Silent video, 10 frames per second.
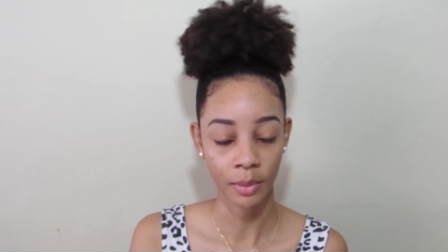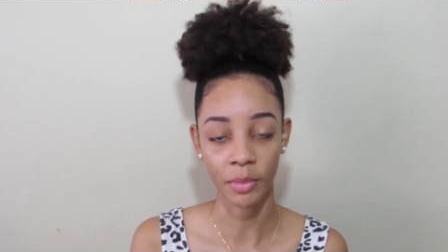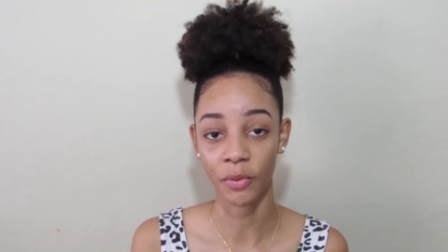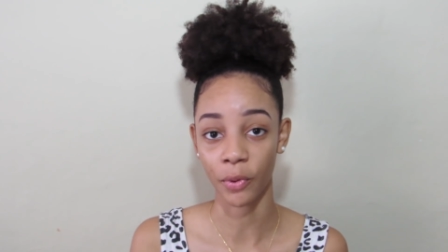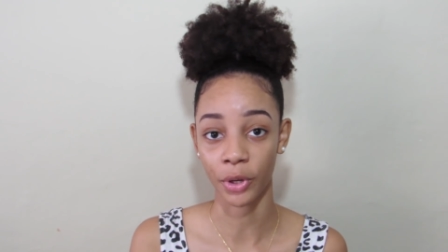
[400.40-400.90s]

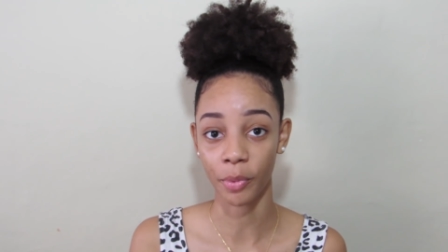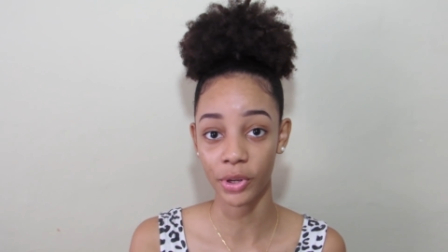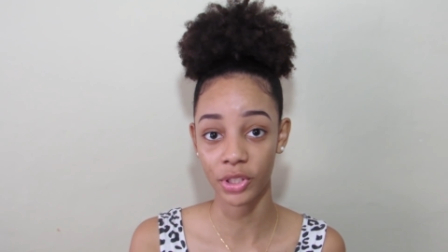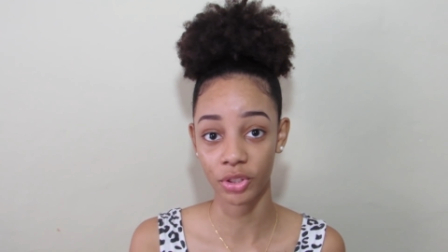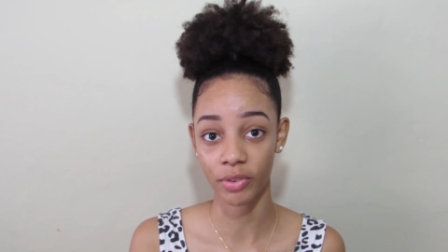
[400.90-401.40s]
before you
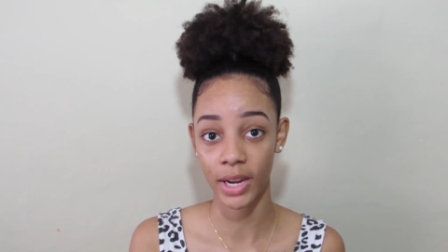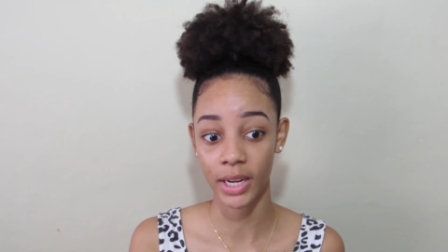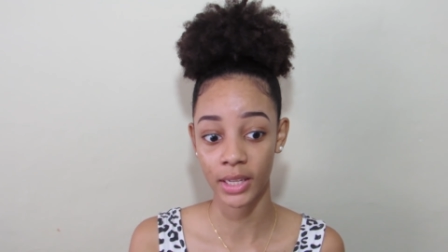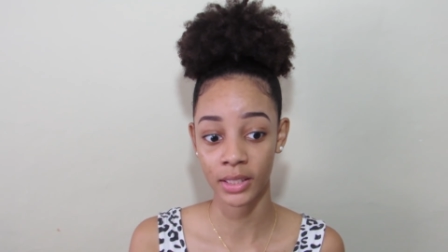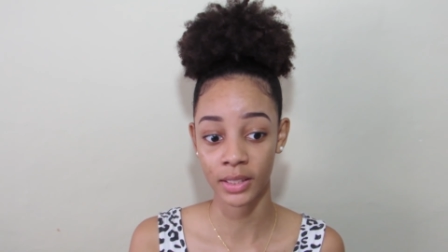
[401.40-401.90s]

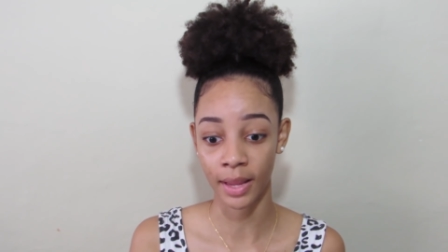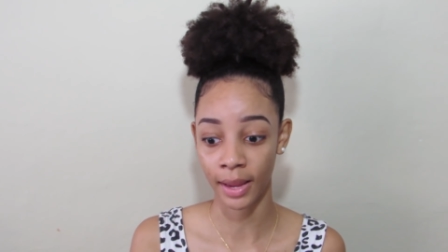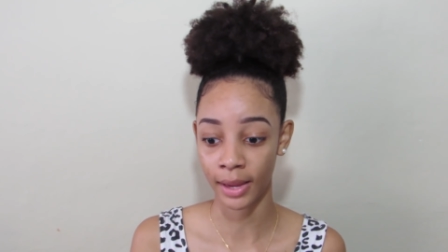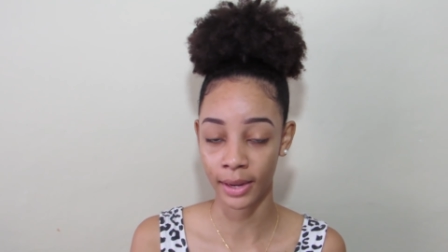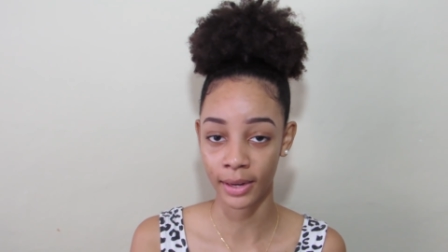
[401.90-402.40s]
moisturize,
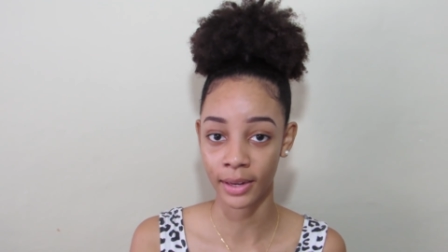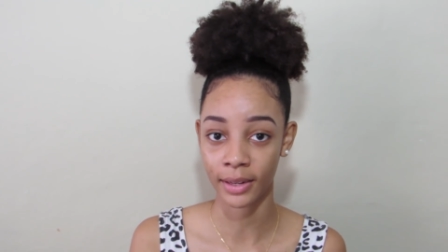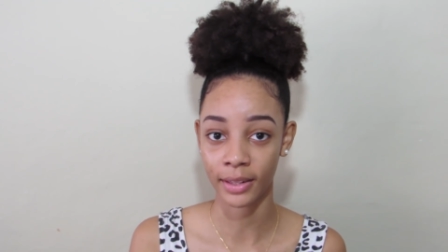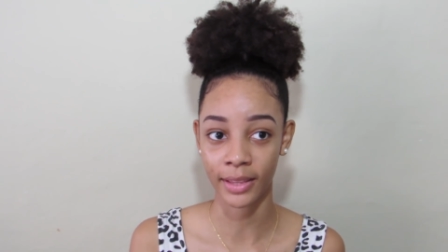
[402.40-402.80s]
and